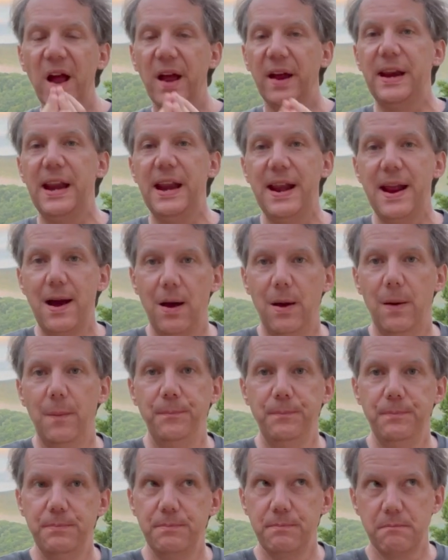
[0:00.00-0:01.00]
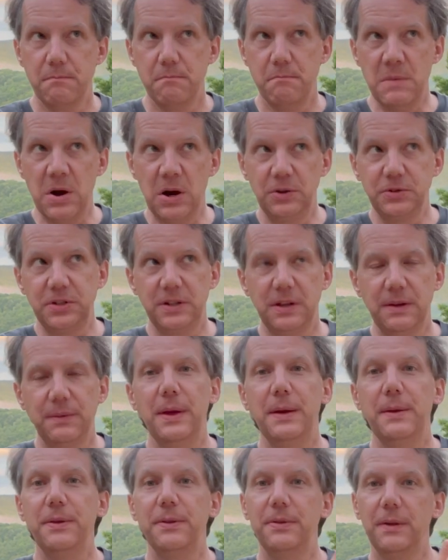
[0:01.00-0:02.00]
And now, most
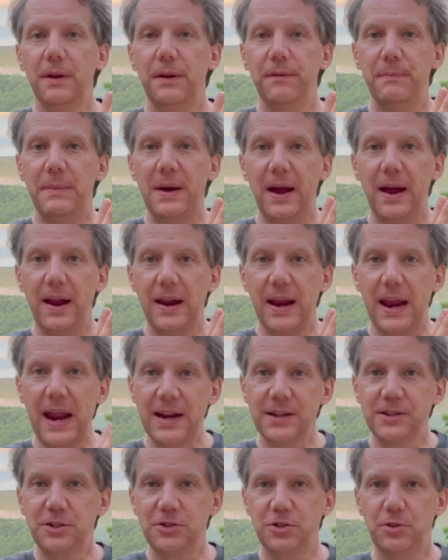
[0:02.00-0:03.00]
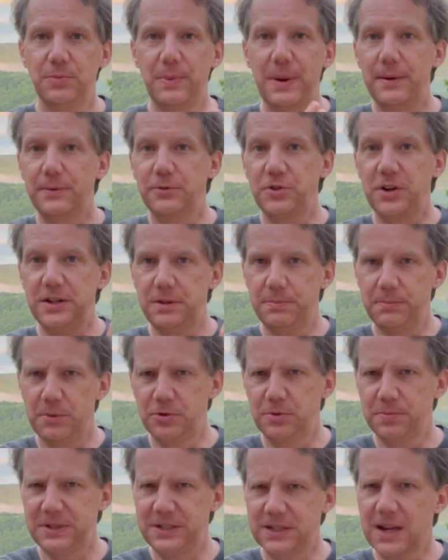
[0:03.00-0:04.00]
of my ancestors have been able to trace
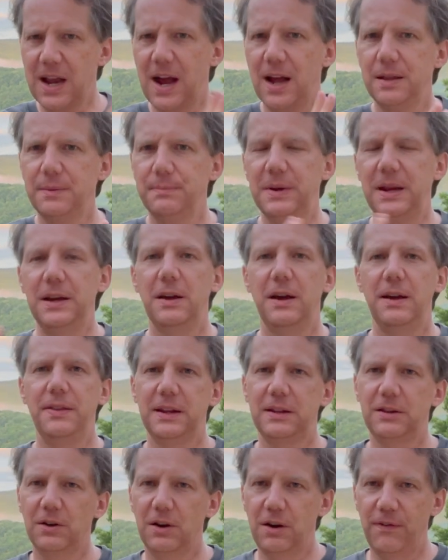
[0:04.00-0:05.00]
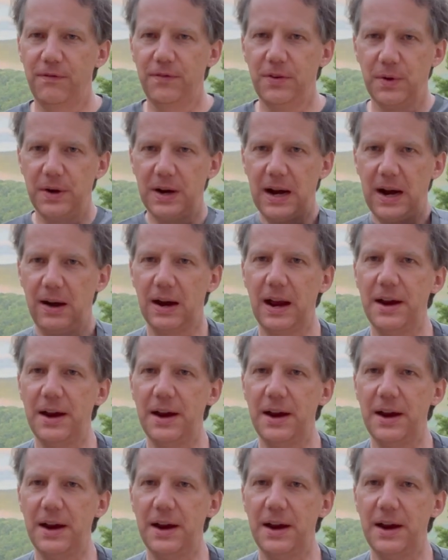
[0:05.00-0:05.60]
mostly Scotland, but I think there are a few in Ireland.